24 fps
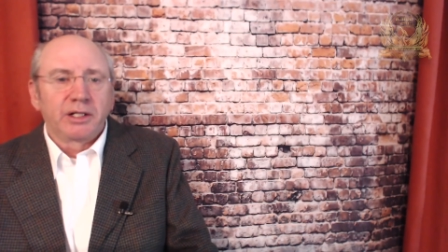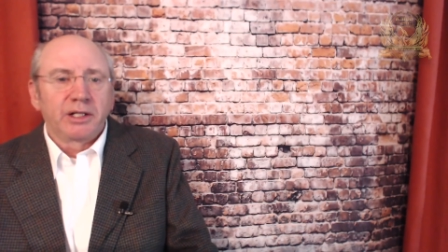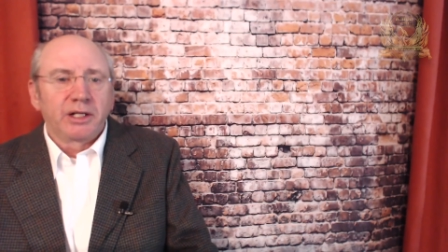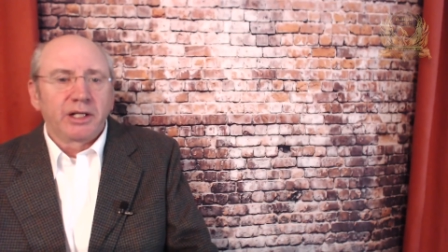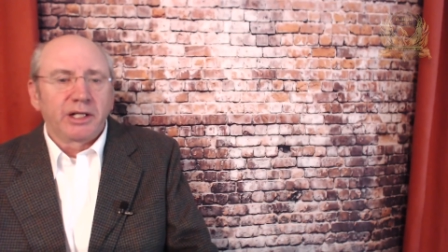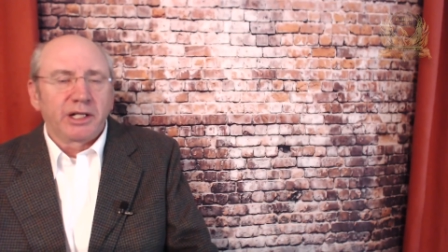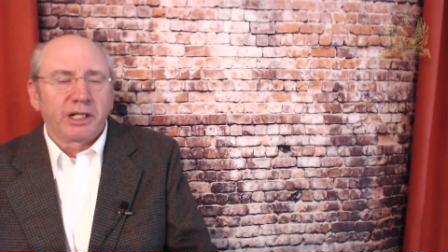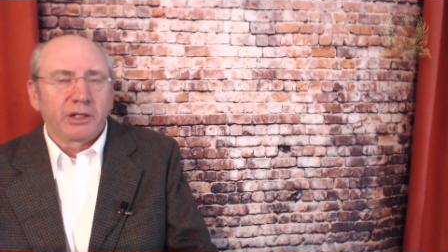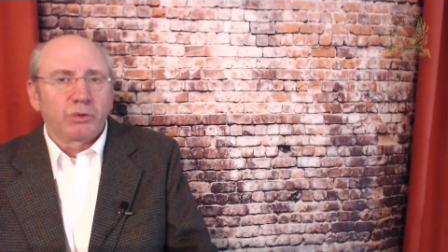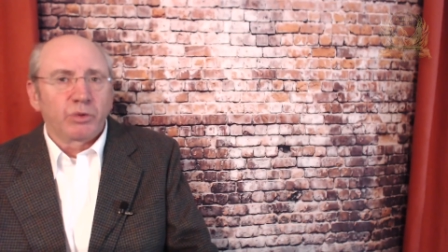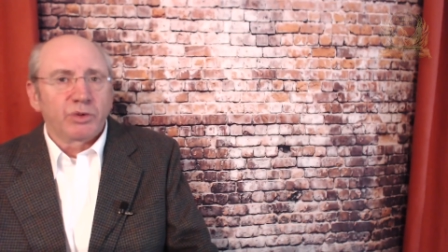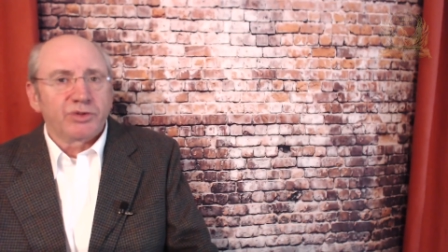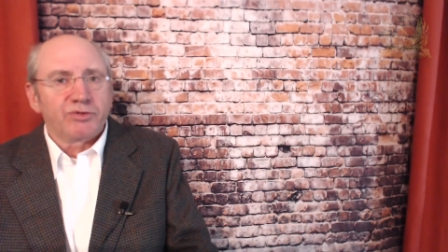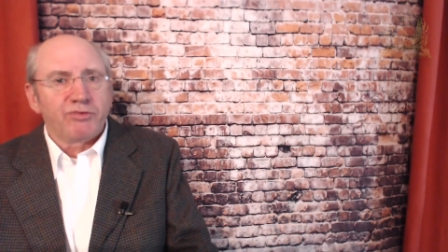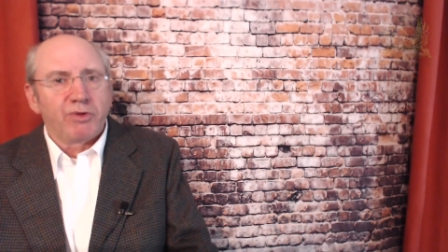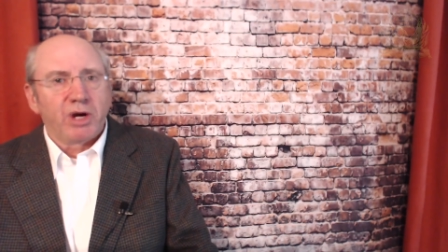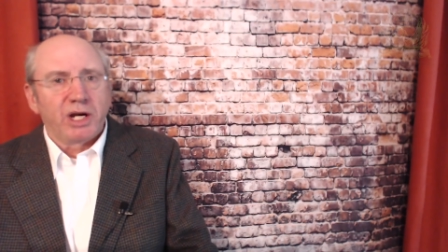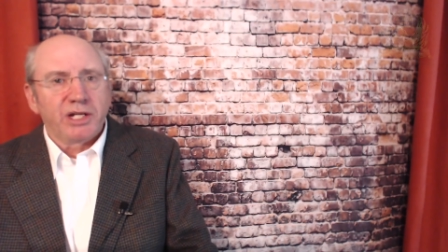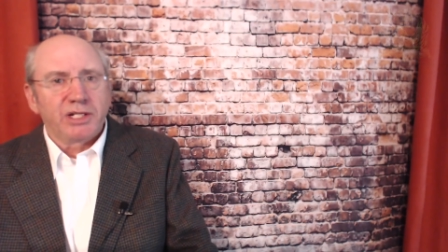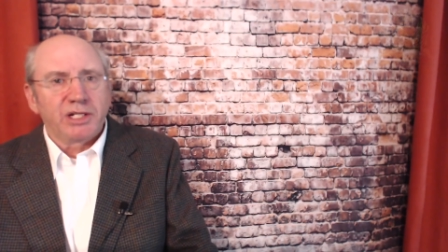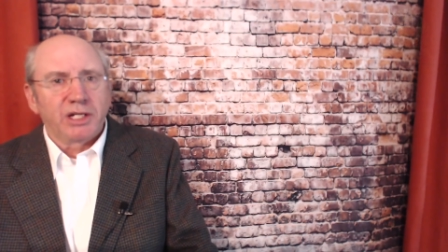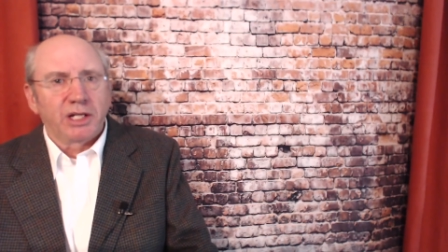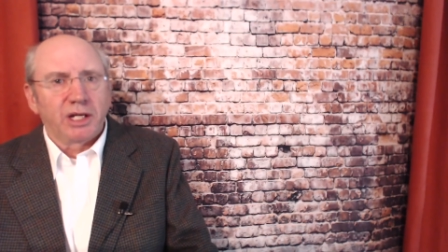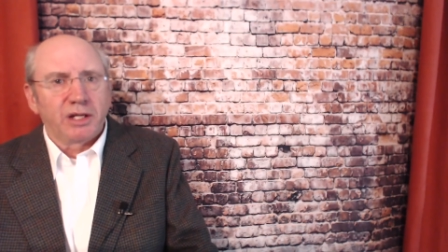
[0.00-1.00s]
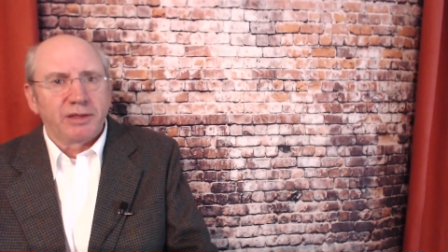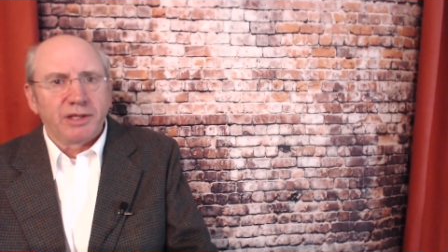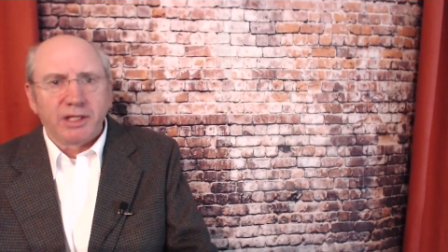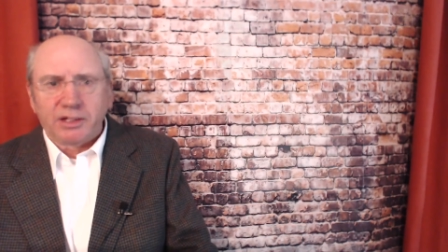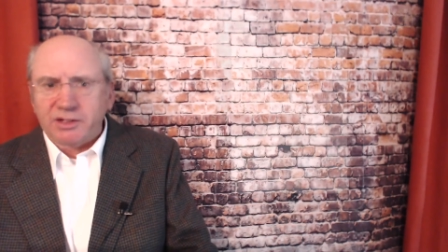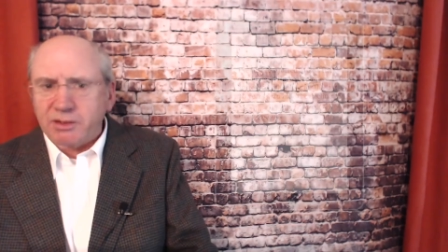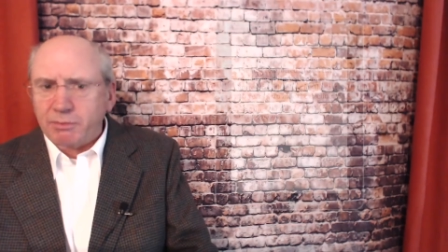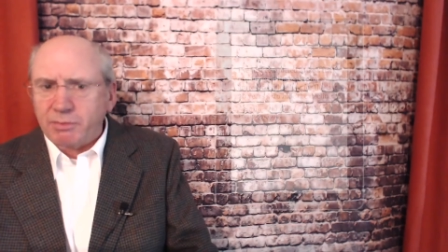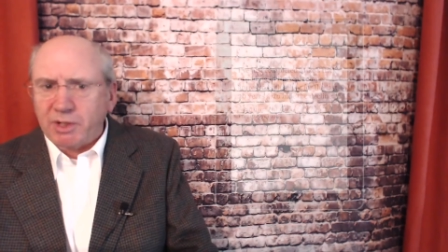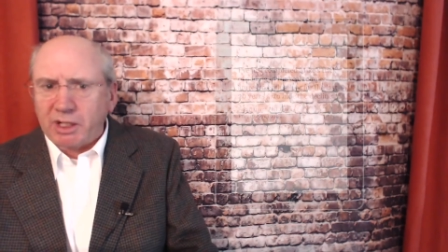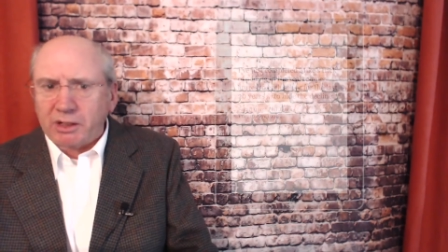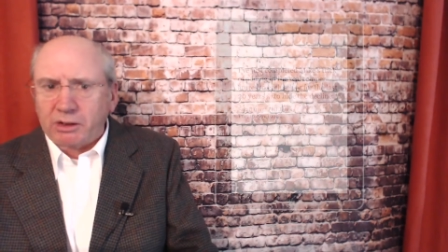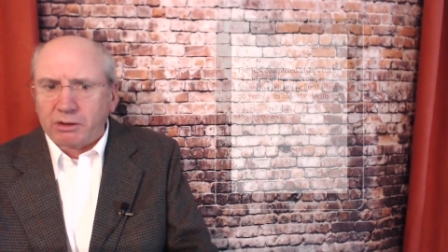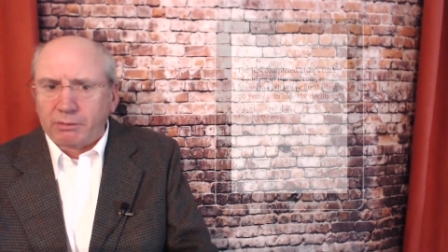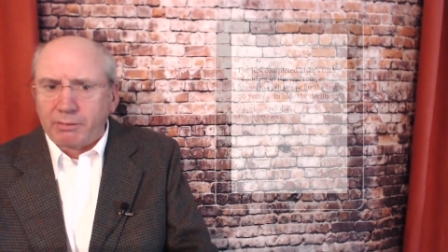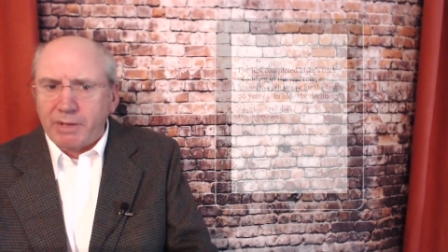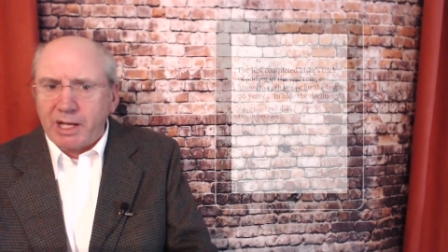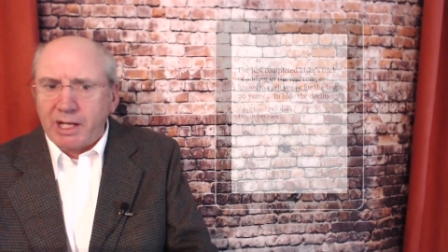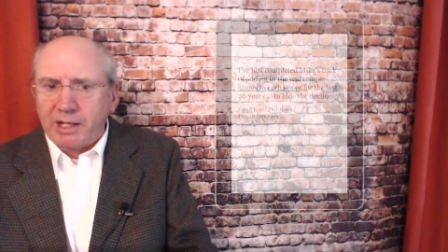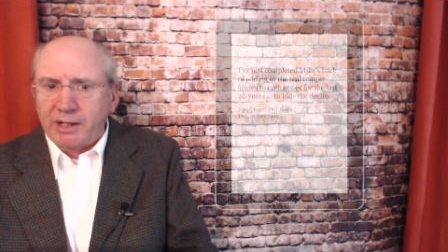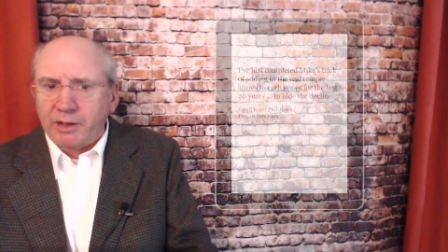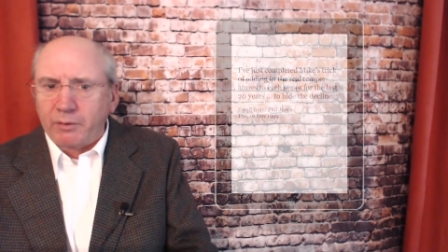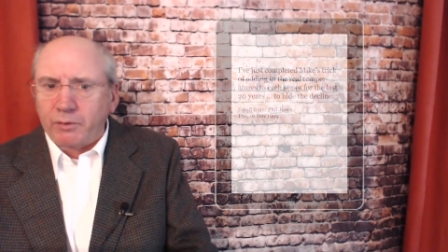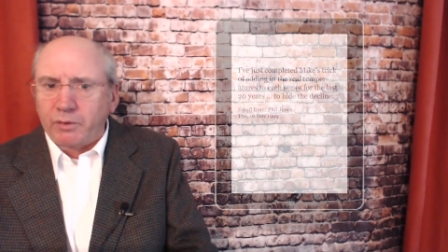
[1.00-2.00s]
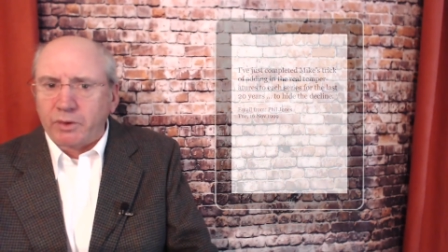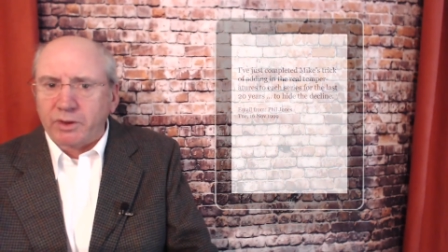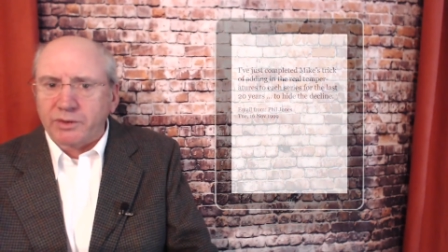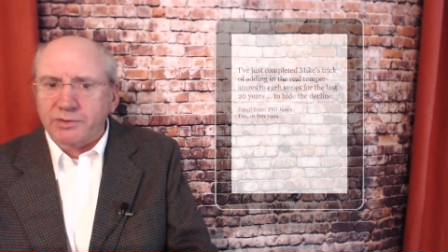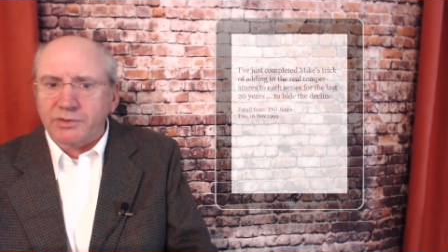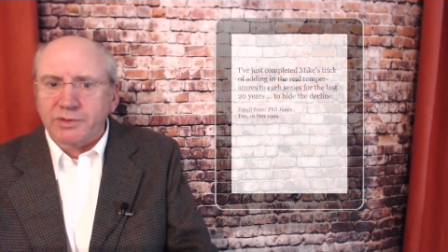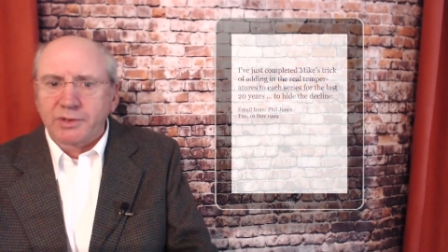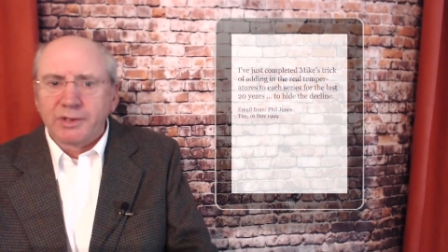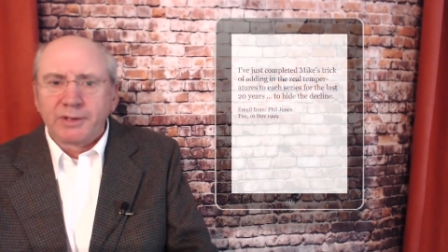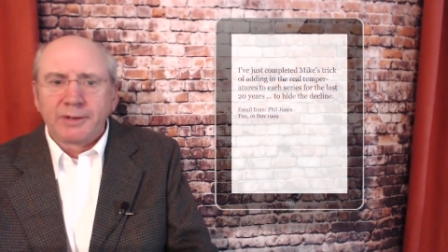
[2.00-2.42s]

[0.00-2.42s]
and he was writing, I think, to Michael Mann, it was